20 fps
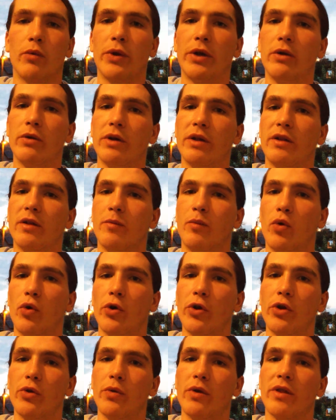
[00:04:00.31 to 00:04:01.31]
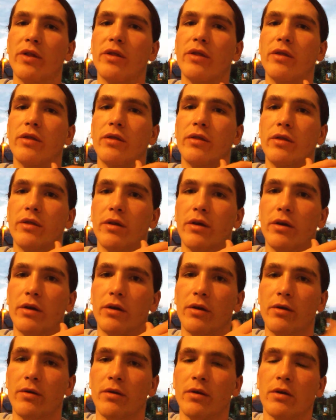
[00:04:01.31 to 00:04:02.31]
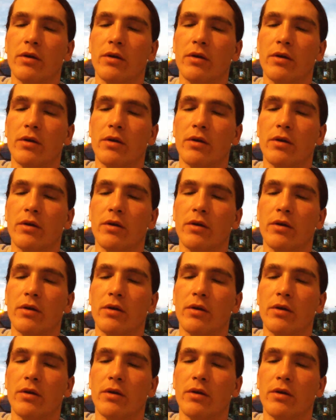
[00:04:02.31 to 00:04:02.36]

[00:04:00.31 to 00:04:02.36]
We don't need to bore you with the